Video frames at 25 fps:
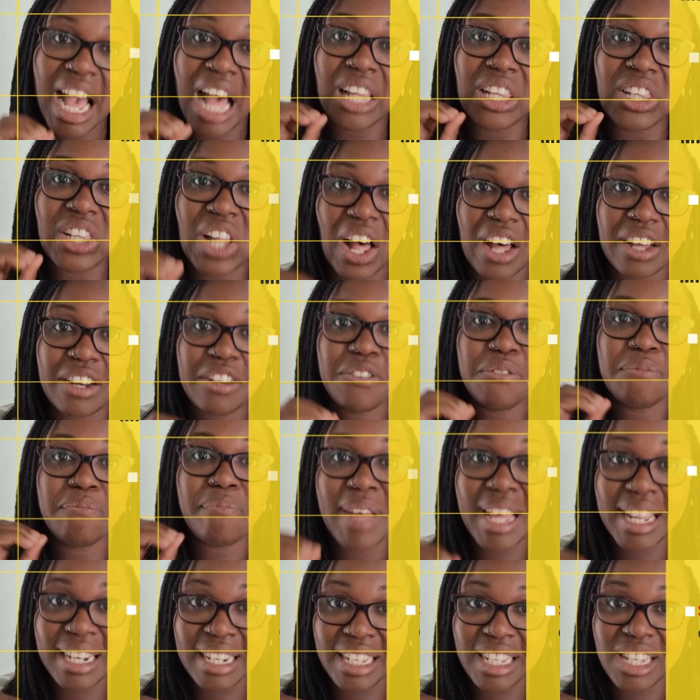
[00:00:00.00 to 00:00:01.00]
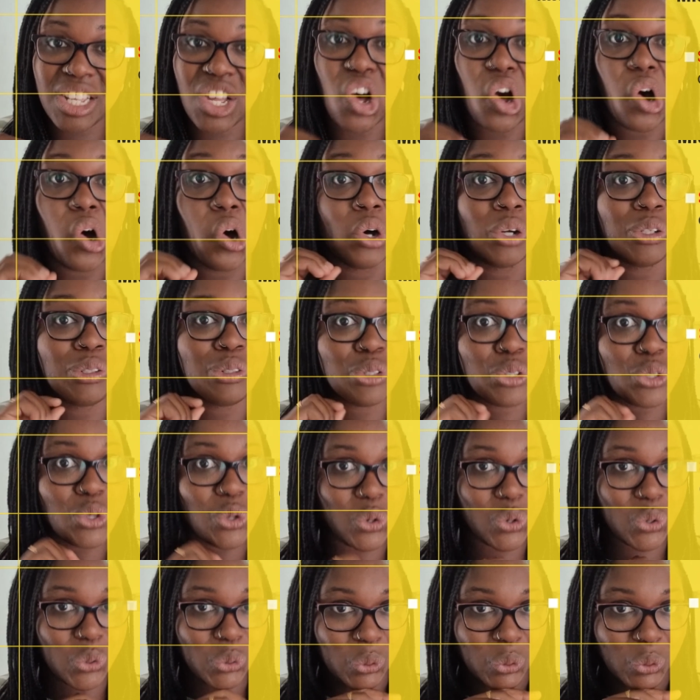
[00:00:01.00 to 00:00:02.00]
a lot of money on
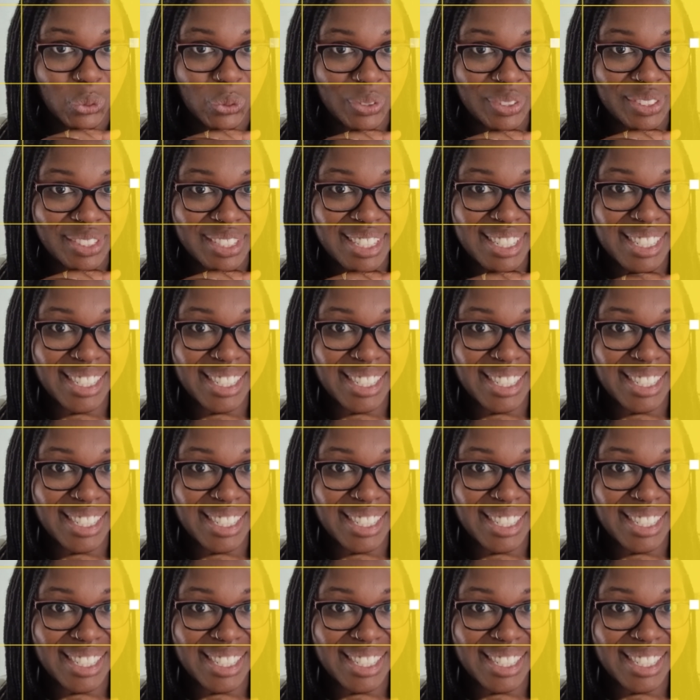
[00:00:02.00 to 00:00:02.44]
tools.